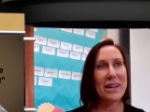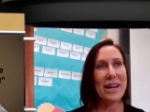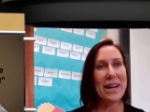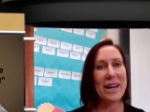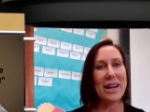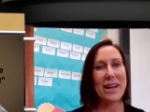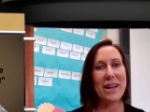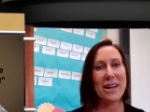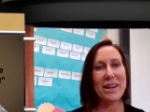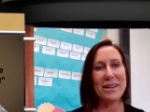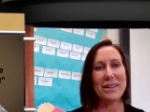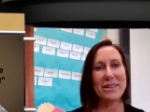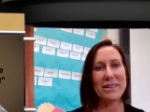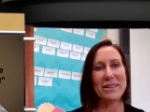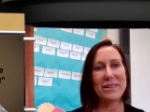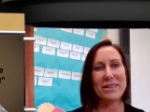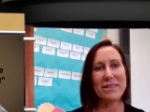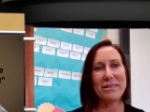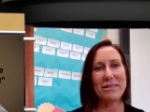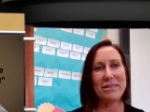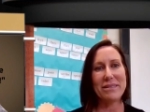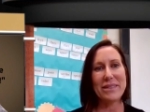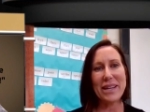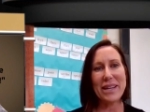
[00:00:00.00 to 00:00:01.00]
And
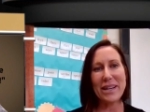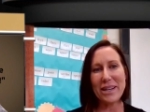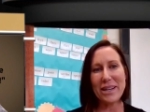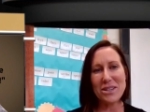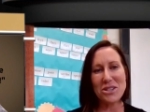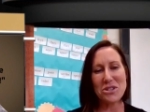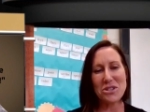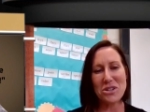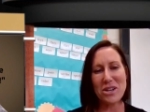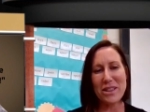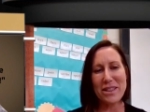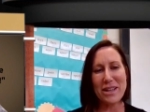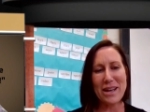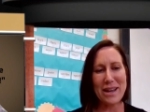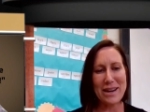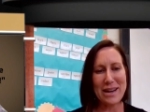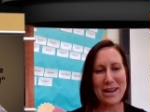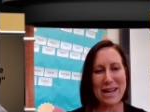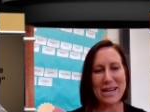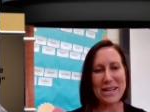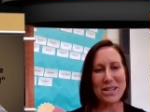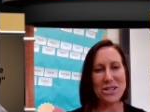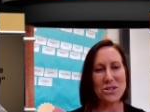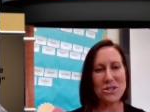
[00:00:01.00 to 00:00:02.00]
they enjoy that.
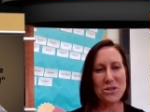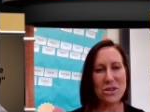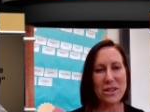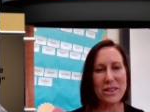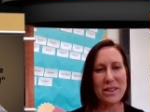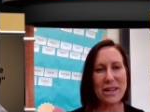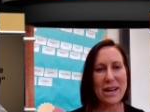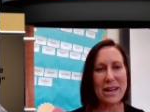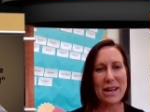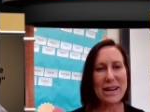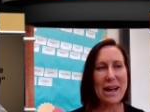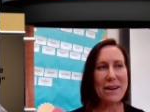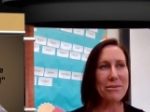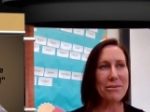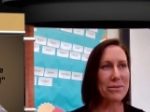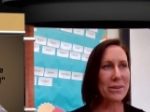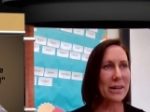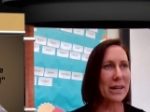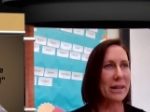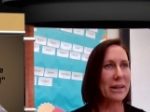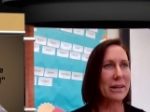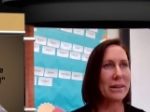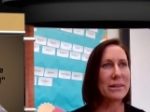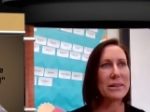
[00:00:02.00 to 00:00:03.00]
I enjoy that. I've
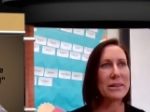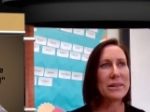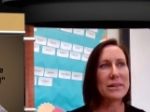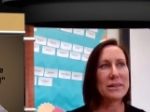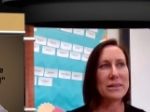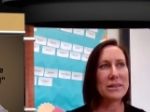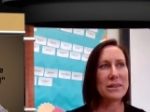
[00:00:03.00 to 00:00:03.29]
read